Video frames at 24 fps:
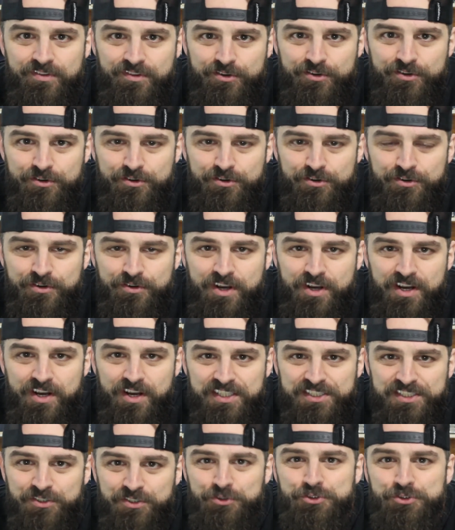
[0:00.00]

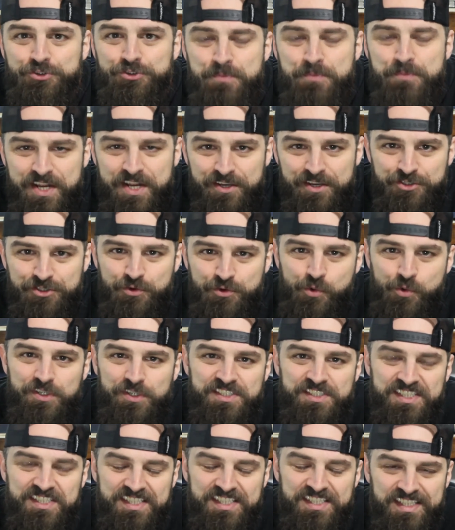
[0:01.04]
your social media
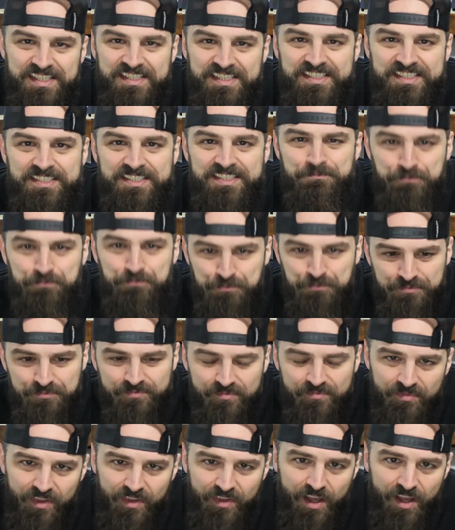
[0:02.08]
choice is,
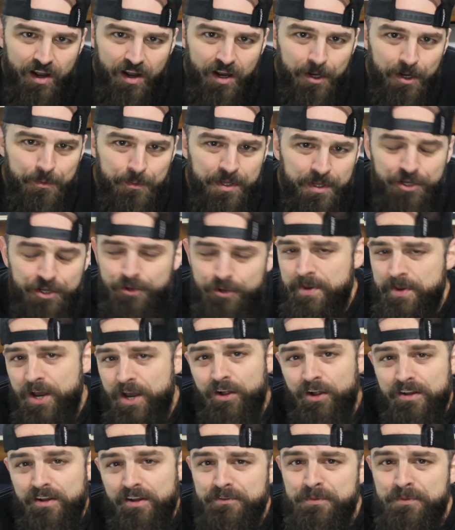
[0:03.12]
it could be
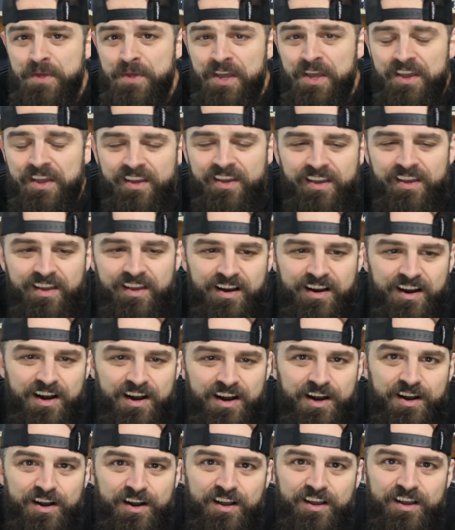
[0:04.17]
all of them.
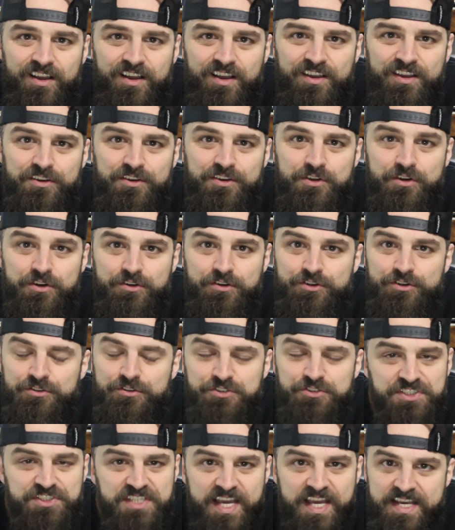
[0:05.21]
Uh, you're
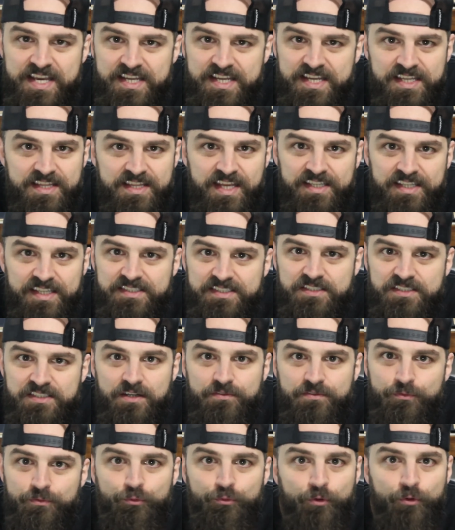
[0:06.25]
just taking in that
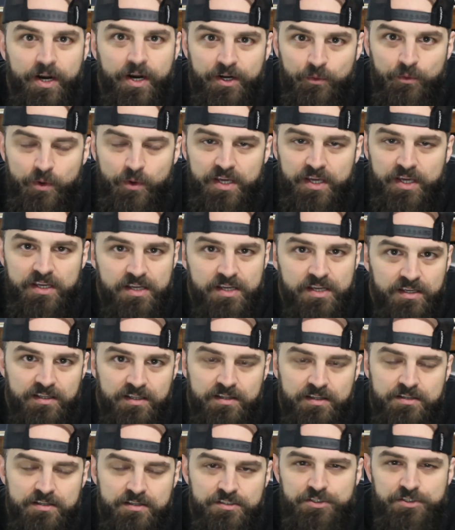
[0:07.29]
stuff right away.
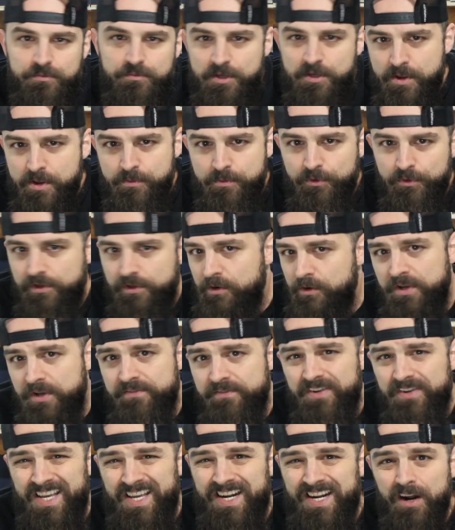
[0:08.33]
And there's so many people that don't
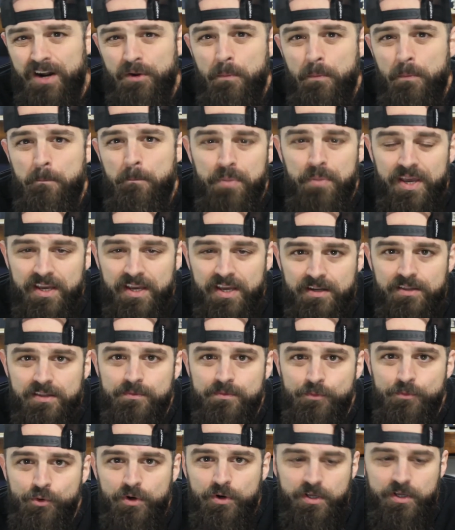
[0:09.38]
even get out of bed in the
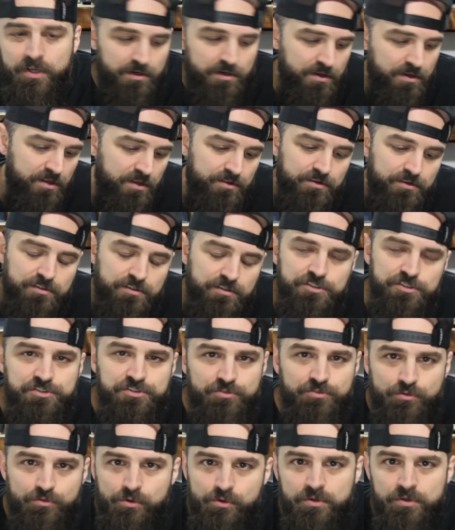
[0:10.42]
morning and they're just
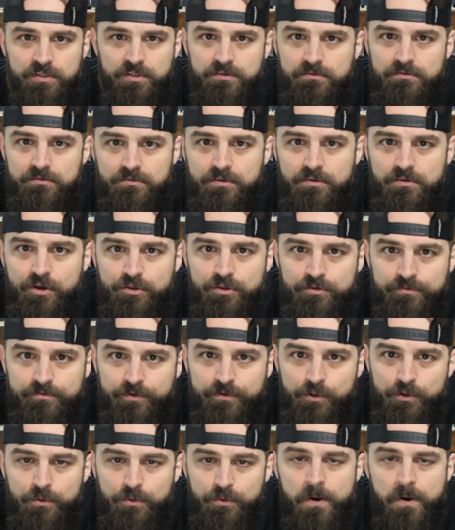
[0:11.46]
scrolling on their
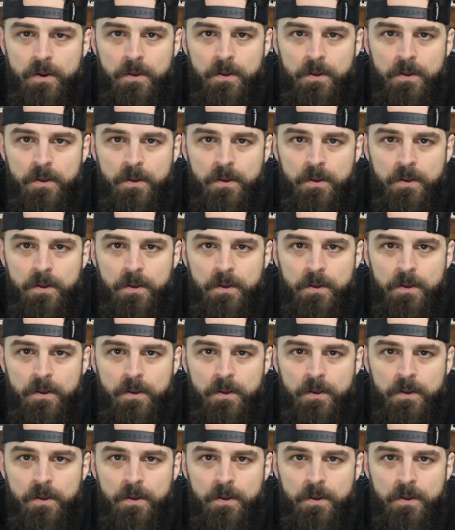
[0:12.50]
phone.